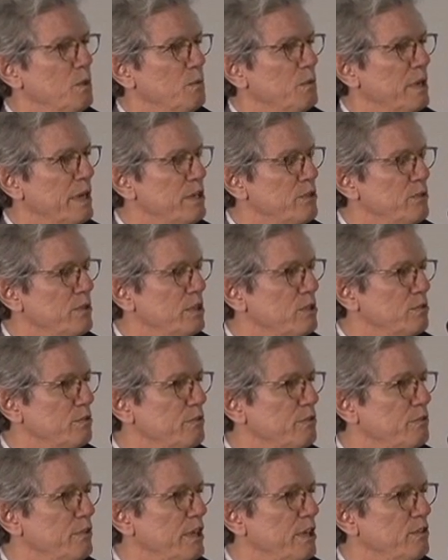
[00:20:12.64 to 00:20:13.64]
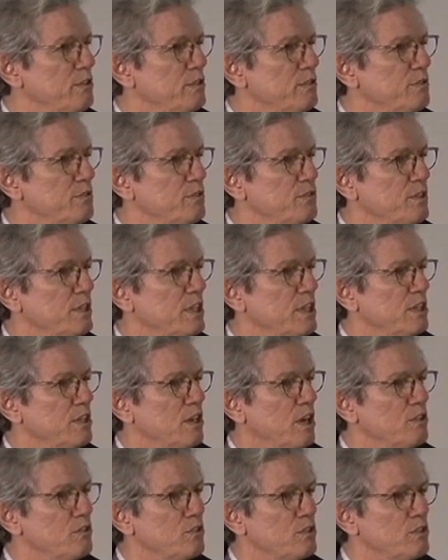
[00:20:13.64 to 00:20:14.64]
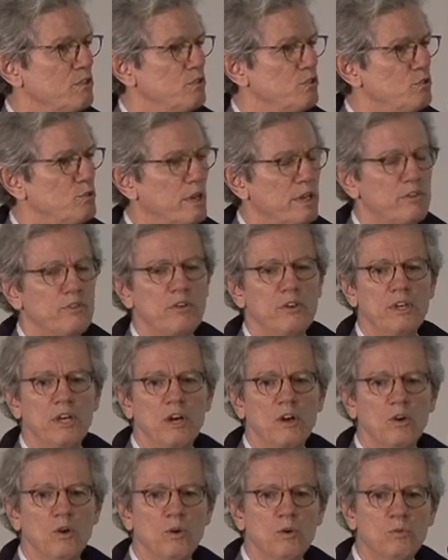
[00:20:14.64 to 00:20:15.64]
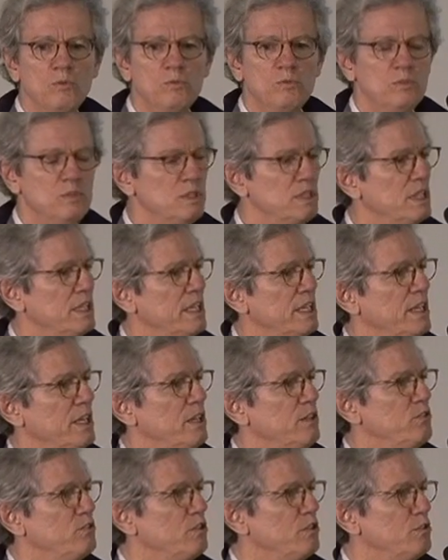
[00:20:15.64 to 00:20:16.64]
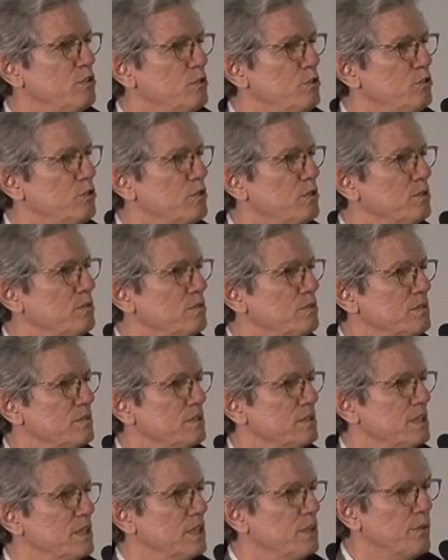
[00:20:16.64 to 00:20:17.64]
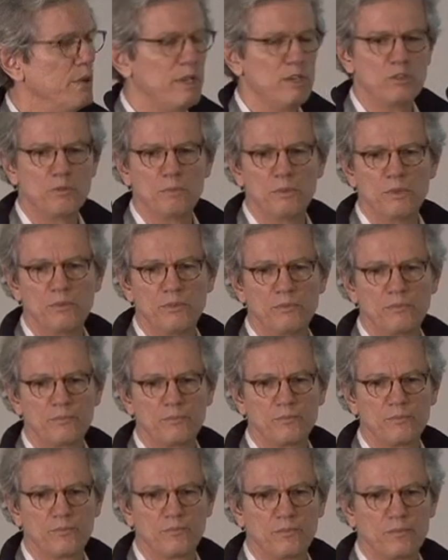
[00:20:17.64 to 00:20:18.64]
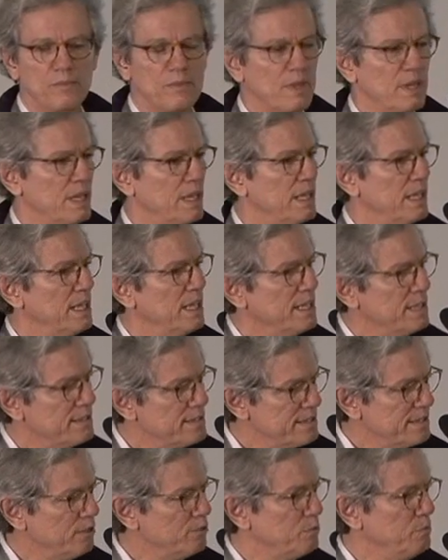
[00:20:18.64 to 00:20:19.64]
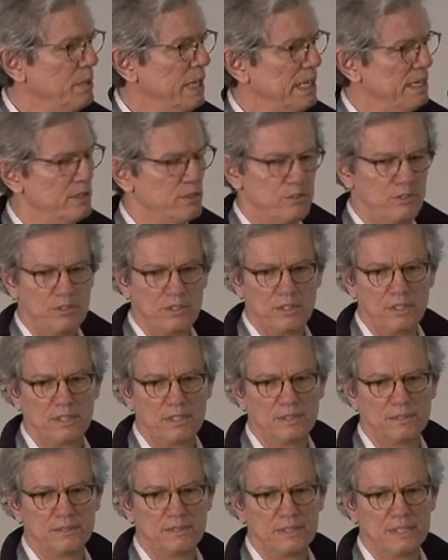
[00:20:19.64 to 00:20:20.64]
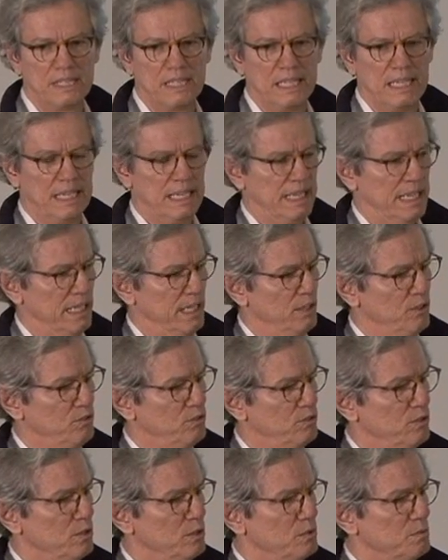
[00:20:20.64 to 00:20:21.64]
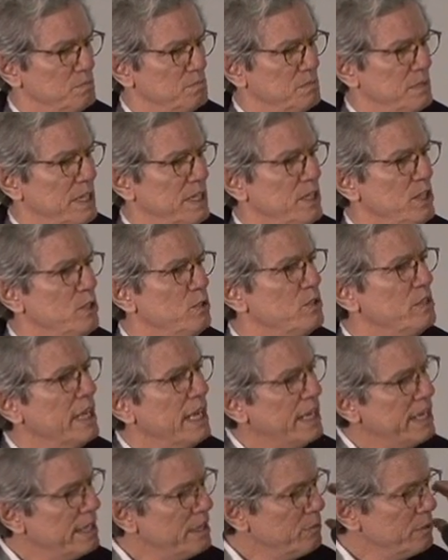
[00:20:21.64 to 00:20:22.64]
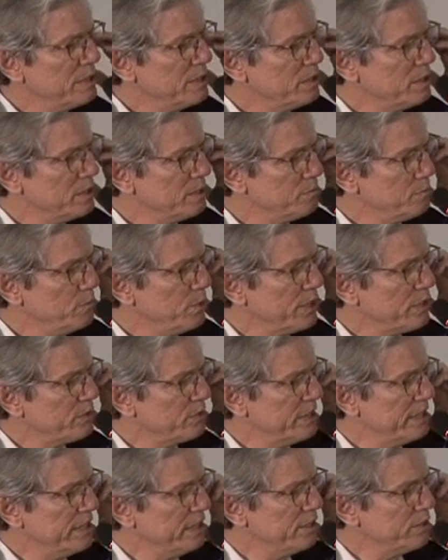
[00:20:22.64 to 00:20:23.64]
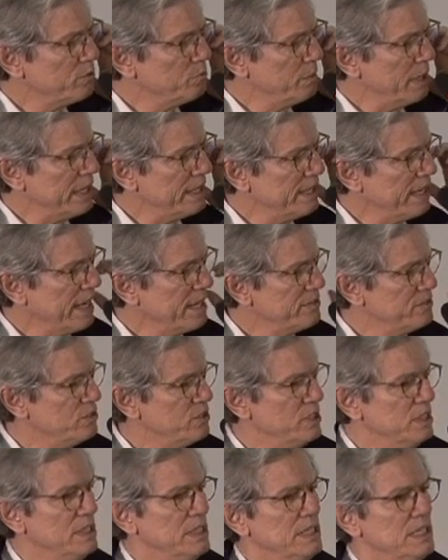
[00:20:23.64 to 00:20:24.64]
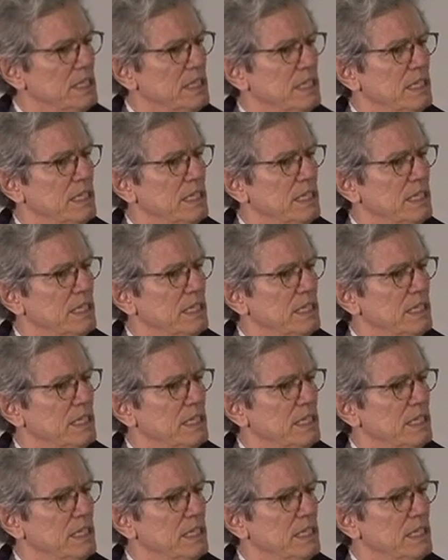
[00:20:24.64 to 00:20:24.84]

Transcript: We're entering into a phase of constructing our own institutional arrangements, self-managed. So in New Delhi, when the BRICS leaders met last year,